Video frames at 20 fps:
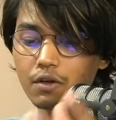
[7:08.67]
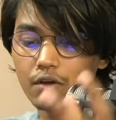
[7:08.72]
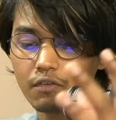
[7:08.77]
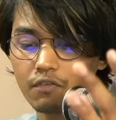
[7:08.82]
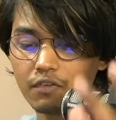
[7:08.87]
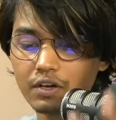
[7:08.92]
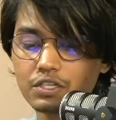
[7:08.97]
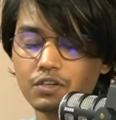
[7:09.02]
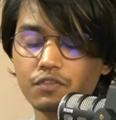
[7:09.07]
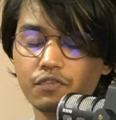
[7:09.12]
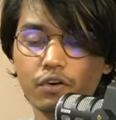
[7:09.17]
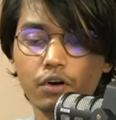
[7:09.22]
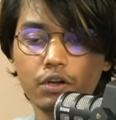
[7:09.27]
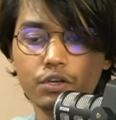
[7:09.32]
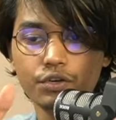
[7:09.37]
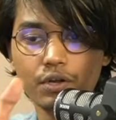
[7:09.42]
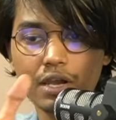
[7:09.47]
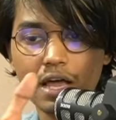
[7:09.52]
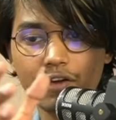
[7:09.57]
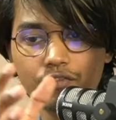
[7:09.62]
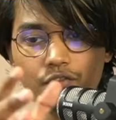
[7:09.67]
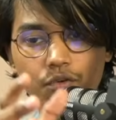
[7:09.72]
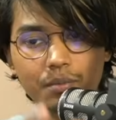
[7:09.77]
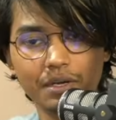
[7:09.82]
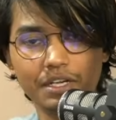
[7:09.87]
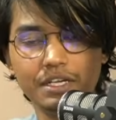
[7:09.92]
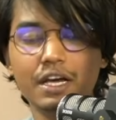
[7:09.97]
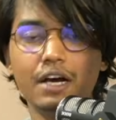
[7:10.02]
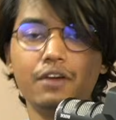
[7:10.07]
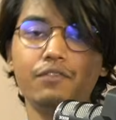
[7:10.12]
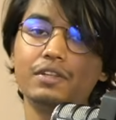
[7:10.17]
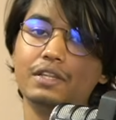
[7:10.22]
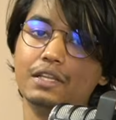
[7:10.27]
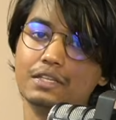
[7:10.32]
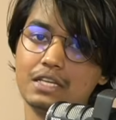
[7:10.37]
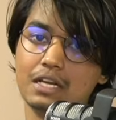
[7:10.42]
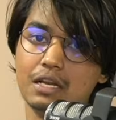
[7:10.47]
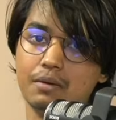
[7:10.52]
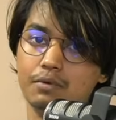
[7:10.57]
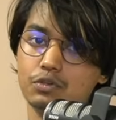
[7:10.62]
first of all, you'll have to be done with the
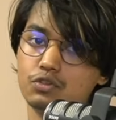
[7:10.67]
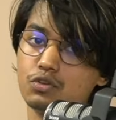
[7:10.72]
syllabus.